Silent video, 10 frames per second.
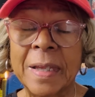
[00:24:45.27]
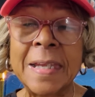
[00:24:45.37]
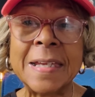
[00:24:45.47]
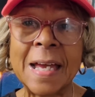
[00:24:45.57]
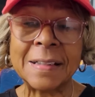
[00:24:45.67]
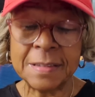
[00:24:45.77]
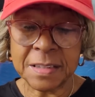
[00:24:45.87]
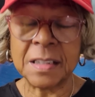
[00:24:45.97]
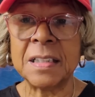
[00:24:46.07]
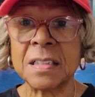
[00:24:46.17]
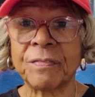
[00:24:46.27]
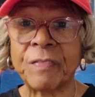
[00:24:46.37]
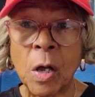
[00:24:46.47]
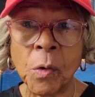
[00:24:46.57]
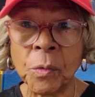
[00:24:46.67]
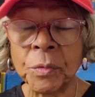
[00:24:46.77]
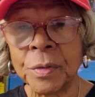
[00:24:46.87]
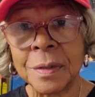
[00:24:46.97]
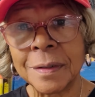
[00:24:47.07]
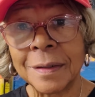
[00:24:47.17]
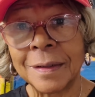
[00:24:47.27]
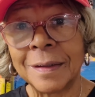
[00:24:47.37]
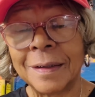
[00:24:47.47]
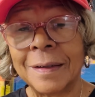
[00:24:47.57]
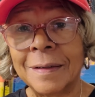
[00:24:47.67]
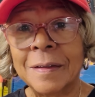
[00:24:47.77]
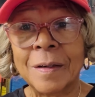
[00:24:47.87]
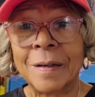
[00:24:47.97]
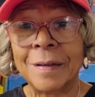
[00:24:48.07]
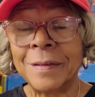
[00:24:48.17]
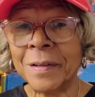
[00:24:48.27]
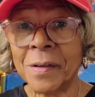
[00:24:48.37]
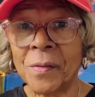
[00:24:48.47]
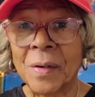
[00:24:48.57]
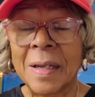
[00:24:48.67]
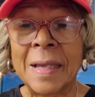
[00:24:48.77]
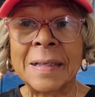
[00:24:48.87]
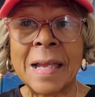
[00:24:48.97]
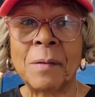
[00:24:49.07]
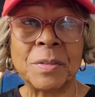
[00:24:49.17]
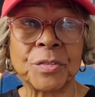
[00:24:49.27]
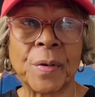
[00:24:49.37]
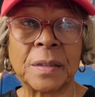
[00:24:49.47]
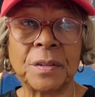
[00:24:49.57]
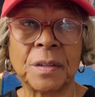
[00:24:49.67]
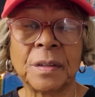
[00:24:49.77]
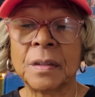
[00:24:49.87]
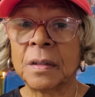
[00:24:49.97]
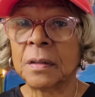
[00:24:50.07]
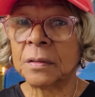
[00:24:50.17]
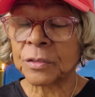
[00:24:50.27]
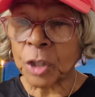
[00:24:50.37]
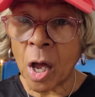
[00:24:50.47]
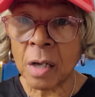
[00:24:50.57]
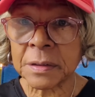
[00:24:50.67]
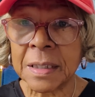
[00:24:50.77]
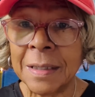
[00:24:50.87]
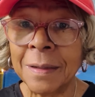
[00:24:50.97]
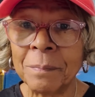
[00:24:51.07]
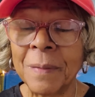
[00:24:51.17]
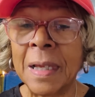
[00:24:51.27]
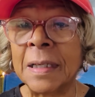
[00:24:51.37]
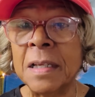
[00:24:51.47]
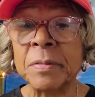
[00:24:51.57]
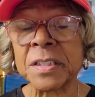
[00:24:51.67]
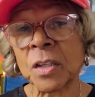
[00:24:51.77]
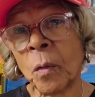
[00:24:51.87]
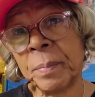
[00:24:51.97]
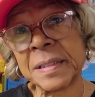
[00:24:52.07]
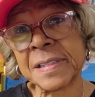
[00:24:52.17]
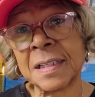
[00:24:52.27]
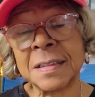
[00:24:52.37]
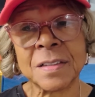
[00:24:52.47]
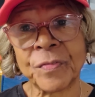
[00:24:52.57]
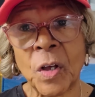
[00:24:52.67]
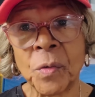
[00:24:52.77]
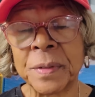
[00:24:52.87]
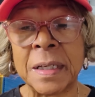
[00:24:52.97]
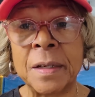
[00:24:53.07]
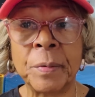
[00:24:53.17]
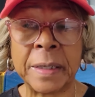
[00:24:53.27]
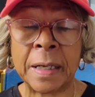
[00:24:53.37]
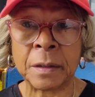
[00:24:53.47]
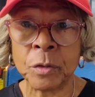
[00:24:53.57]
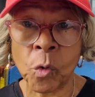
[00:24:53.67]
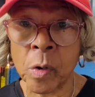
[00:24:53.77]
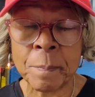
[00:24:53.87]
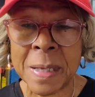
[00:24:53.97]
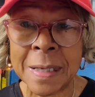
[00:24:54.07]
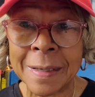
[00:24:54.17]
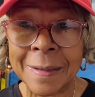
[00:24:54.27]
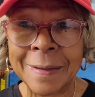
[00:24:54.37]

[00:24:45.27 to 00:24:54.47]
He got into his phone, and I would try to talk to him, and he was so busy in his phone that he would ignore me.